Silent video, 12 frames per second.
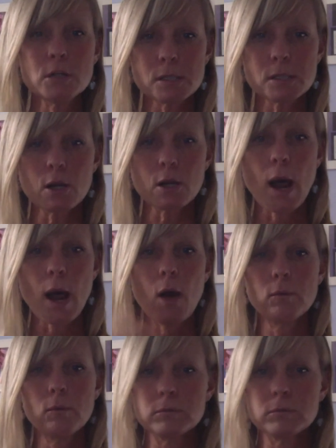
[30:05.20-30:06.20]
that go
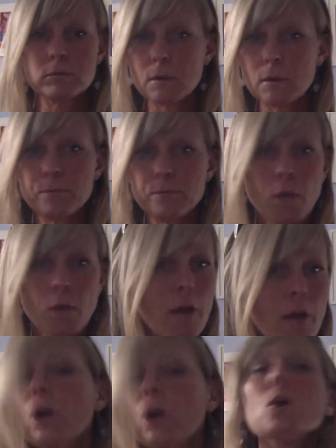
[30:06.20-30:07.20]
out on
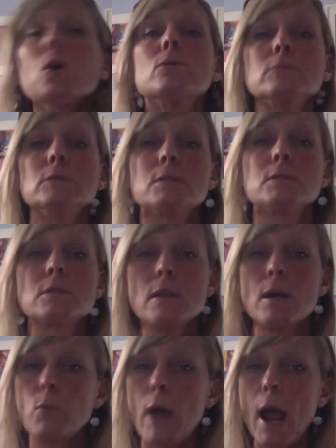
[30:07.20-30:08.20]
their own,
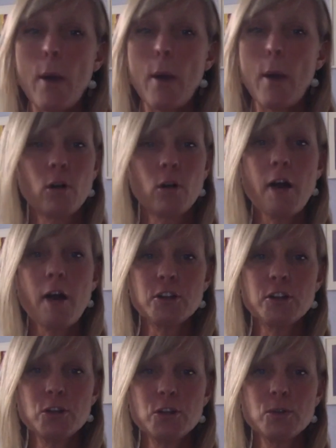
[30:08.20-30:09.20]
however
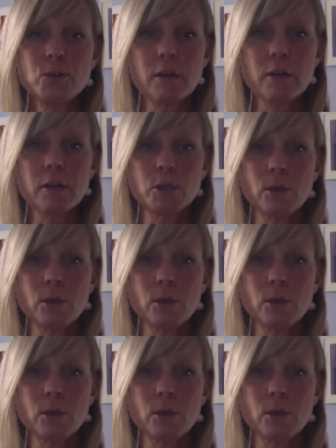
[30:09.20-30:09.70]
often you tell them to.